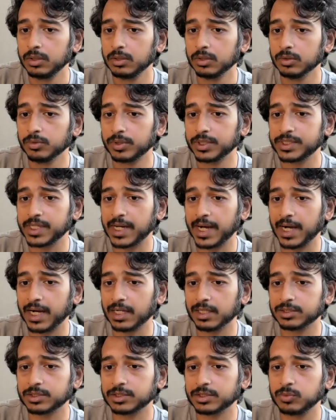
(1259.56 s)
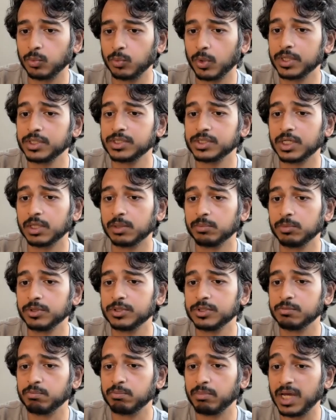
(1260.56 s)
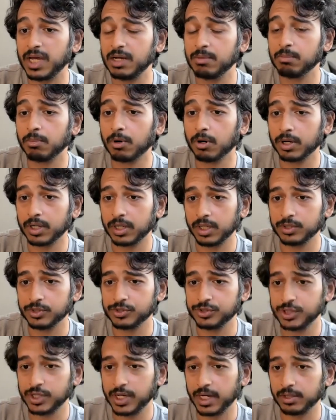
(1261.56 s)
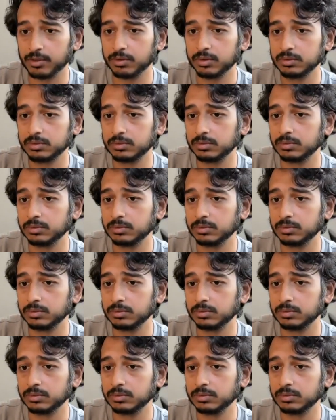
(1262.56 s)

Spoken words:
Lucas asks, what is Gumroad's main marketing channel?